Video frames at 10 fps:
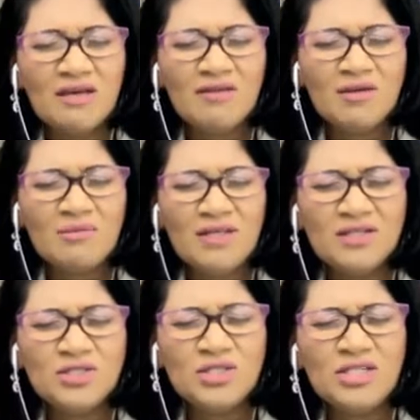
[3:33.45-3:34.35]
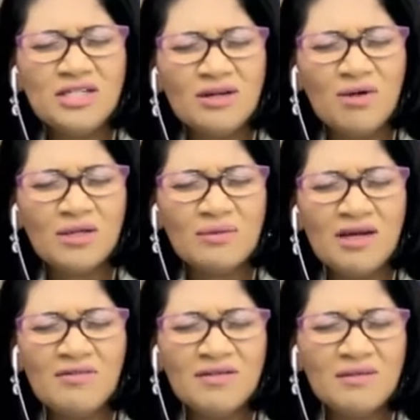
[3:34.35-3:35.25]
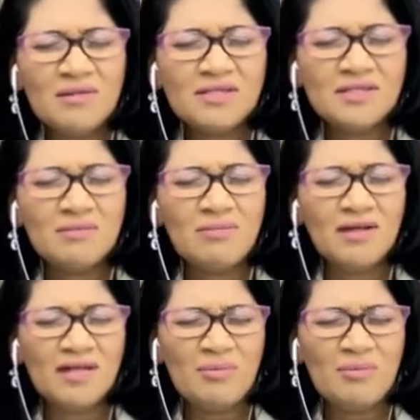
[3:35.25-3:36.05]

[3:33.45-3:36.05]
Father, be a shield around them, cover them under the blood.